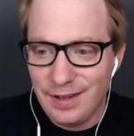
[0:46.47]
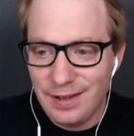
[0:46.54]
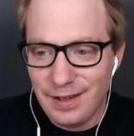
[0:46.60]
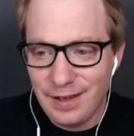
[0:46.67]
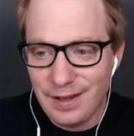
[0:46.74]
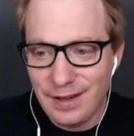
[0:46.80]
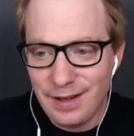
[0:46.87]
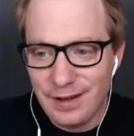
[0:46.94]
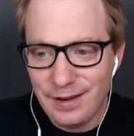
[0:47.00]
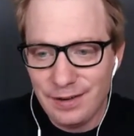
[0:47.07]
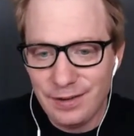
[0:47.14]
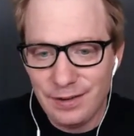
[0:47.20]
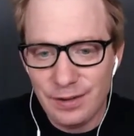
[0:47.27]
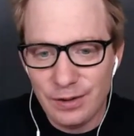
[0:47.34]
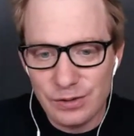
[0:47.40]

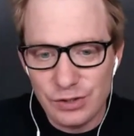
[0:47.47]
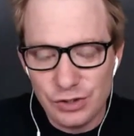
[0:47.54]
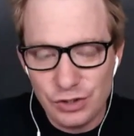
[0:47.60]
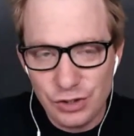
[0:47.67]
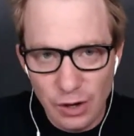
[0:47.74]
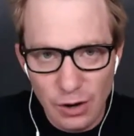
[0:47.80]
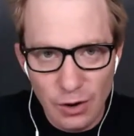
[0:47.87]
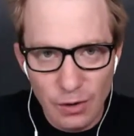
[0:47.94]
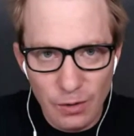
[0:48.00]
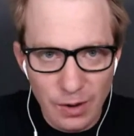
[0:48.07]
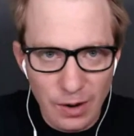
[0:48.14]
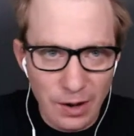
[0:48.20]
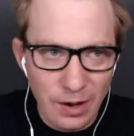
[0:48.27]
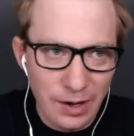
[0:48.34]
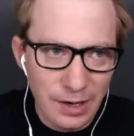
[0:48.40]
And there's a
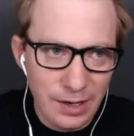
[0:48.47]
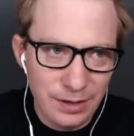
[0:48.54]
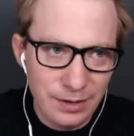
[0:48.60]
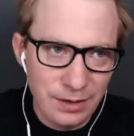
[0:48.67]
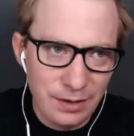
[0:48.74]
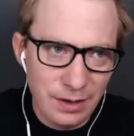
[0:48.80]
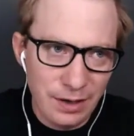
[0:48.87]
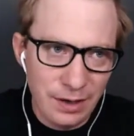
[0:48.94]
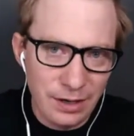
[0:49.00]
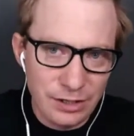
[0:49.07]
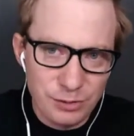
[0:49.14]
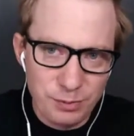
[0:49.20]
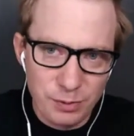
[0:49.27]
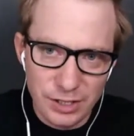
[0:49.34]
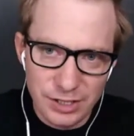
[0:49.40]
show on uh,
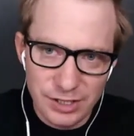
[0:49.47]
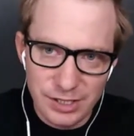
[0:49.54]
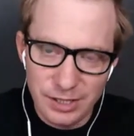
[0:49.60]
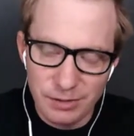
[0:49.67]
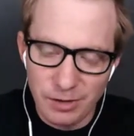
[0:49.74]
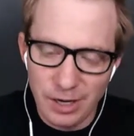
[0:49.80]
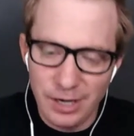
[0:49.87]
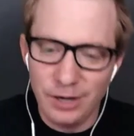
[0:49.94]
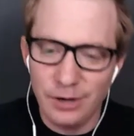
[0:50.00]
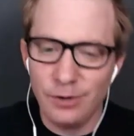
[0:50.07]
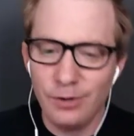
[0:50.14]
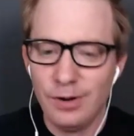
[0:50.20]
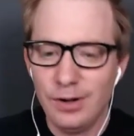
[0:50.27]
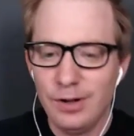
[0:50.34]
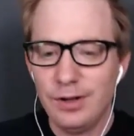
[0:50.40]
Springsteen
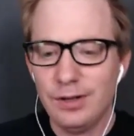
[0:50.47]
Radio